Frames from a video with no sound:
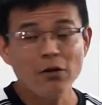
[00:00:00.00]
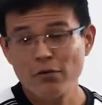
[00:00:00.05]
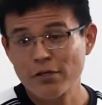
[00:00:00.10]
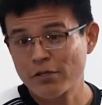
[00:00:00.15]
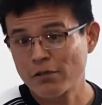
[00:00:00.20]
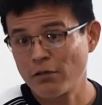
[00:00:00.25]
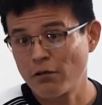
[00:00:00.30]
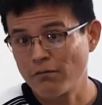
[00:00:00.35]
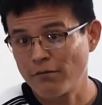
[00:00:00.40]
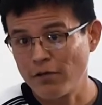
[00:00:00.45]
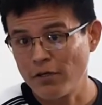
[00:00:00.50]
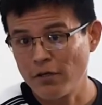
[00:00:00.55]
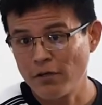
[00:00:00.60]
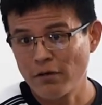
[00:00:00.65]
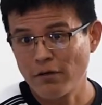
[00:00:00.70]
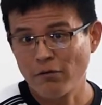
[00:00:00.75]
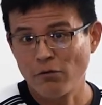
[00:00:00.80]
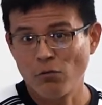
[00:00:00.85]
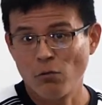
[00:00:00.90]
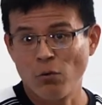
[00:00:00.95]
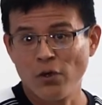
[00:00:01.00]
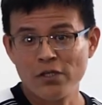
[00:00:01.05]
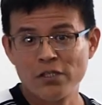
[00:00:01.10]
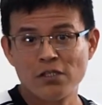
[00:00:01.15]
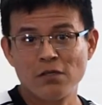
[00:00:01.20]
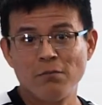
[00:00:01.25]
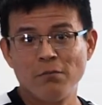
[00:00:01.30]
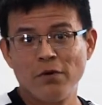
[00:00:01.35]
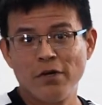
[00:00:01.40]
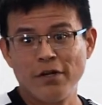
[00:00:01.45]
was over, once
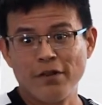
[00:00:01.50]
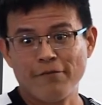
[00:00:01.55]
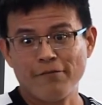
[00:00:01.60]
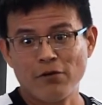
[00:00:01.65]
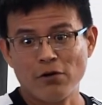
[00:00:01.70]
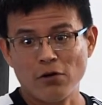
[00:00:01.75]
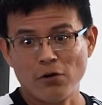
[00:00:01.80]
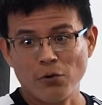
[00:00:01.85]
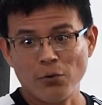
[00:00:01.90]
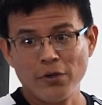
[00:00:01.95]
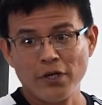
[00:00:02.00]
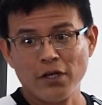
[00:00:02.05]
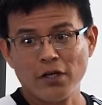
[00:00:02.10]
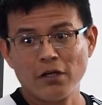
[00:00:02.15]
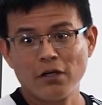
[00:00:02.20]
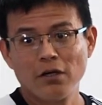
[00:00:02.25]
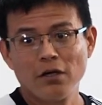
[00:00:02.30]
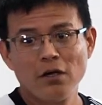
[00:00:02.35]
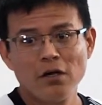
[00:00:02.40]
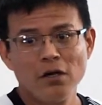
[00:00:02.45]
a month for a week,